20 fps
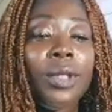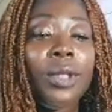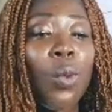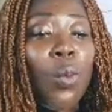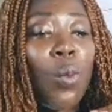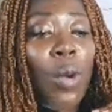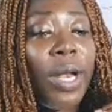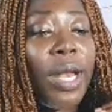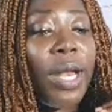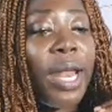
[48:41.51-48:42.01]

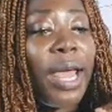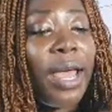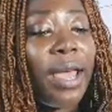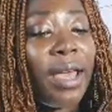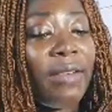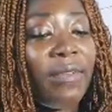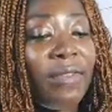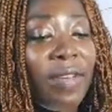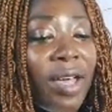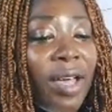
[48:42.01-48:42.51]
whenever
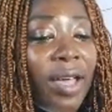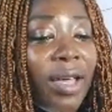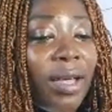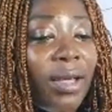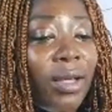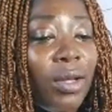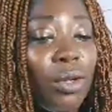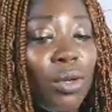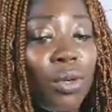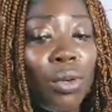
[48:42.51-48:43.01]

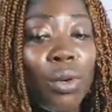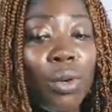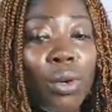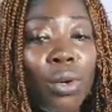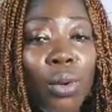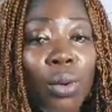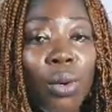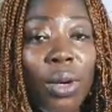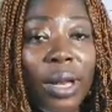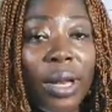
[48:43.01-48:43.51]
you
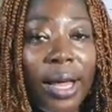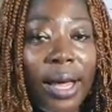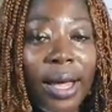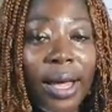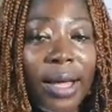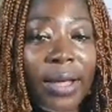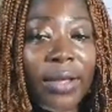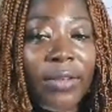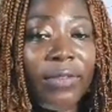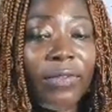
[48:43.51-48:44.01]
go
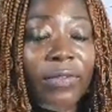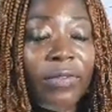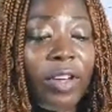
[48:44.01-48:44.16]
live,